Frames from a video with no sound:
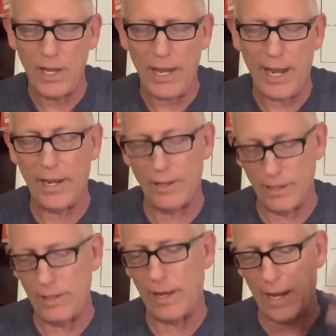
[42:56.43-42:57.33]
And
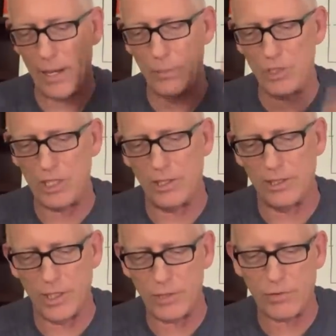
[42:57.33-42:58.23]
uh, I'm stealing
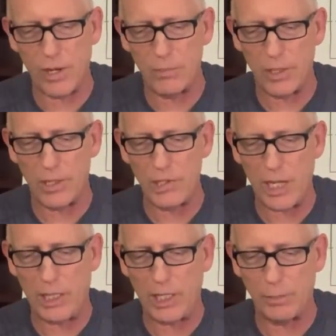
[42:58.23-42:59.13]
this from uh,
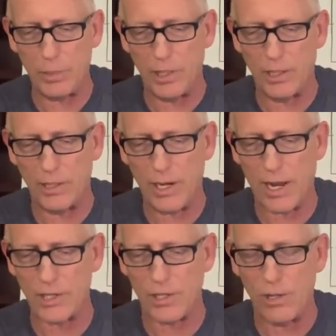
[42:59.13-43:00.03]
Jacob uh,
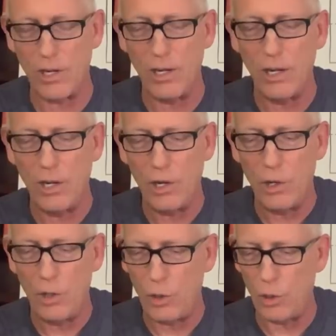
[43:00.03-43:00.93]
Koster,
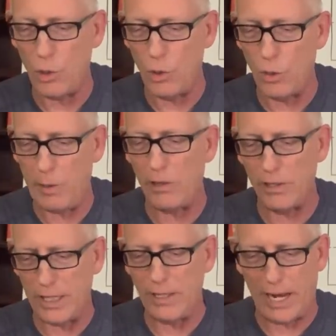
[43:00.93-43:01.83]
who
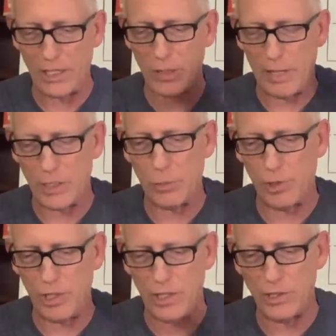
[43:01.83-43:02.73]
apparently has some
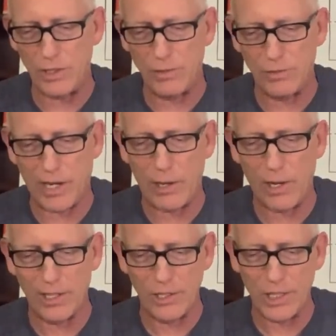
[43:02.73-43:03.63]
expertise in
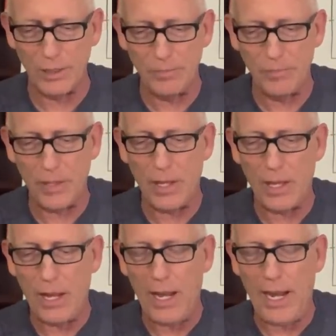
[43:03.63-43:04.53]
virology.
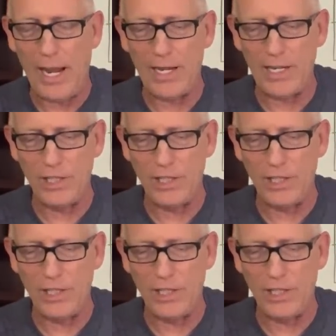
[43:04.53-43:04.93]
And he,